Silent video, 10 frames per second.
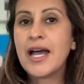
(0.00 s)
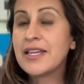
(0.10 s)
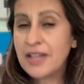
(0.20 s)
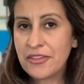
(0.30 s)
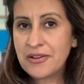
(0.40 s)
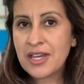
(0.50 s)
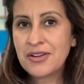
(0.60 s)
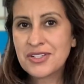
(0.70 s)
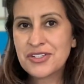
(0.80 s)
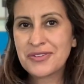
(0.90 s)
Another
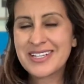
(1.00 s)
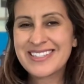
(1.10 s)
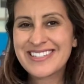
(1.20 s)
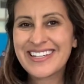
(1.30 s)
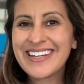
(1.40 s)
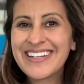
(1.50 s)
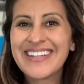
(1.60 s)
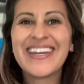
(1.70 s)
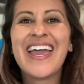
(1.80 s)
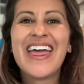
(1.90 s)
characteristic